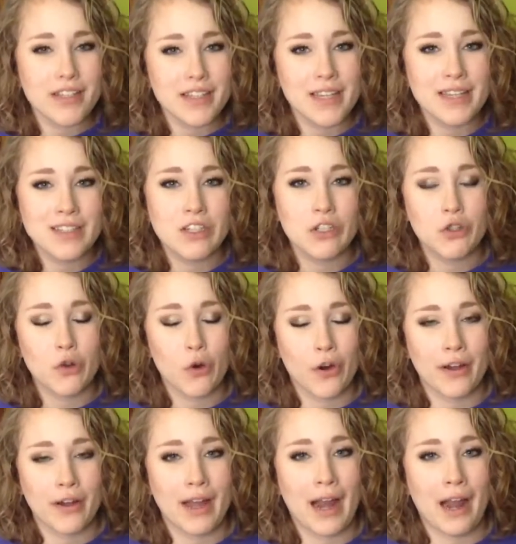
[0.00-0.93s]
to see a
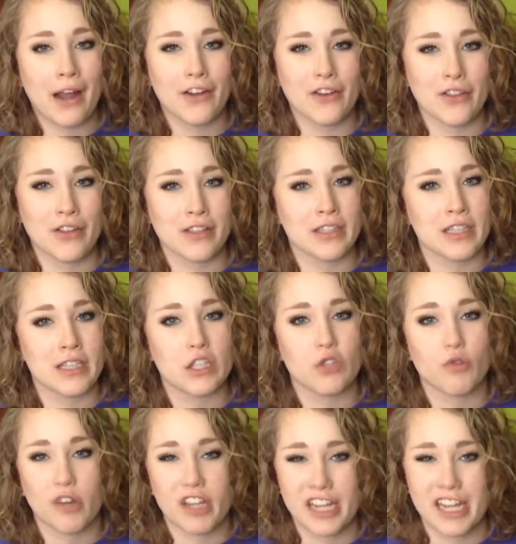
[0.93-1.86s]
tutorial on how I do this, it's
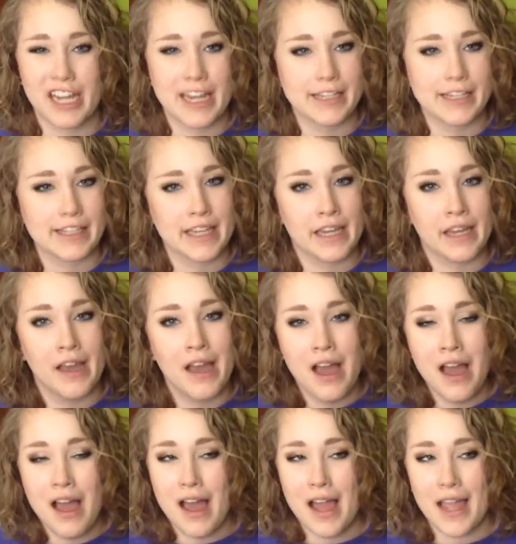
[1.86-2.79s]
really easy
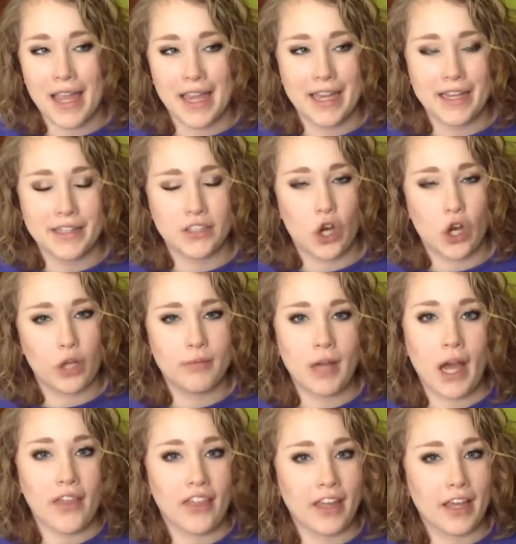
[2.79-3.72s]
and
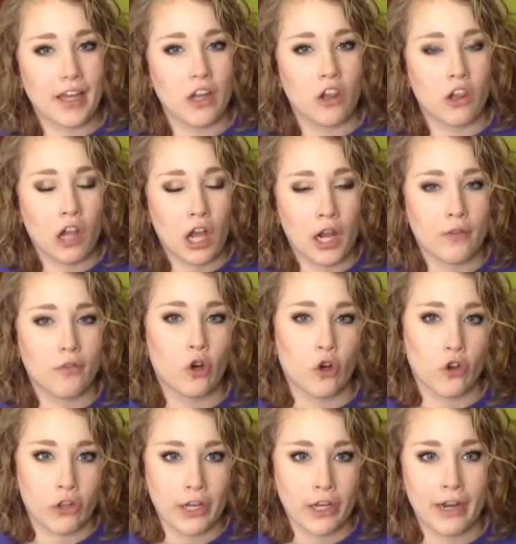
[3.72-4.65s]
I think a lot of
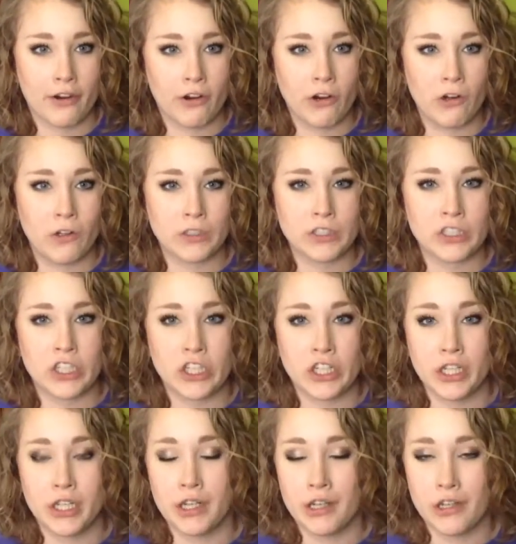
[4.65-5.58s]
curly hair girls
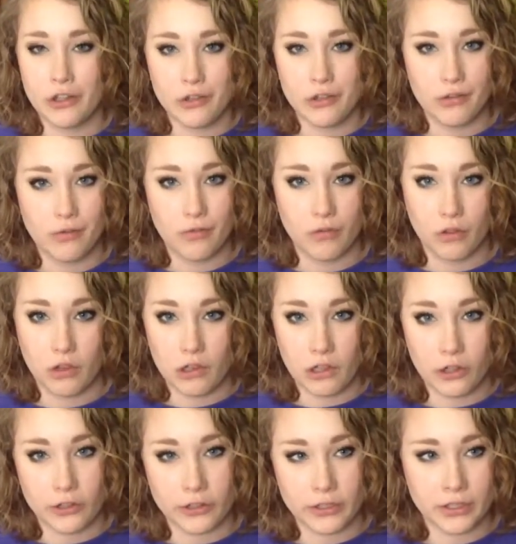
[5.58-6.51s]
could
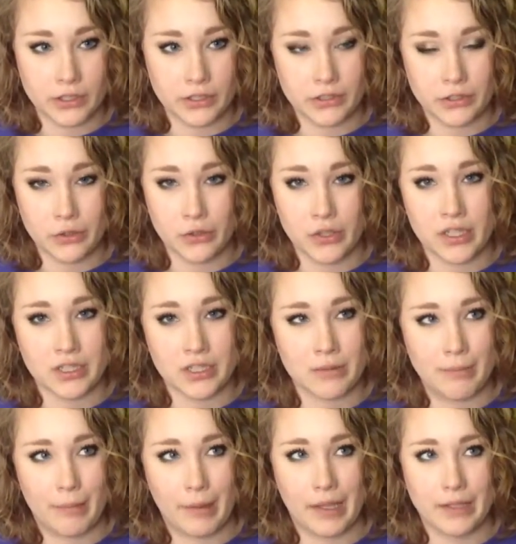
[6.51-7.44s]
learn to do this,
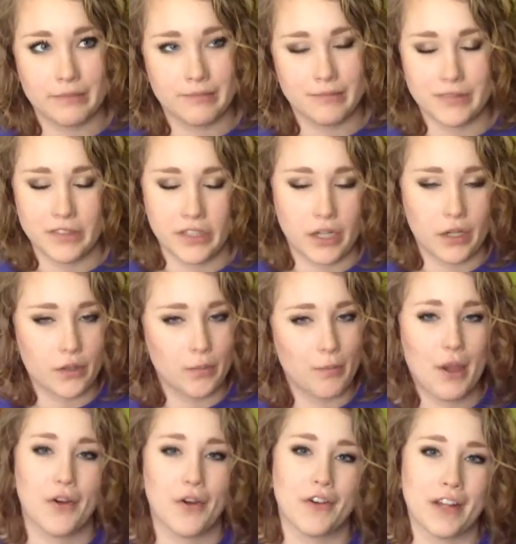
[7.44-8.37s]
but you know, you
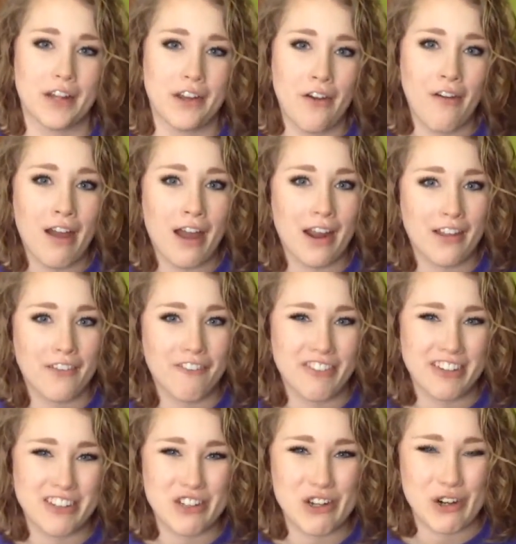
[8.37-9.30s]
may already know how to
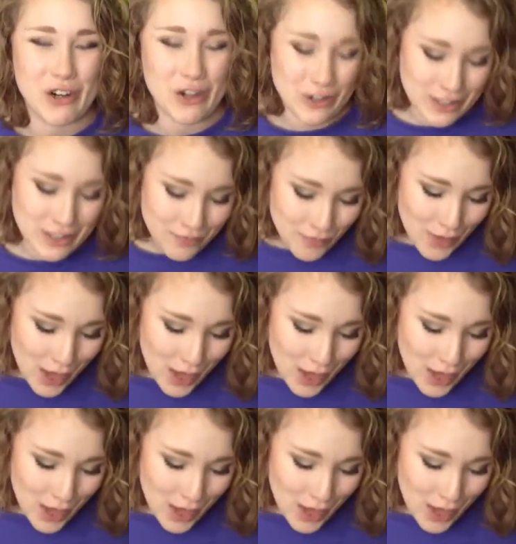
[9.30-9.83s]
fix your curls.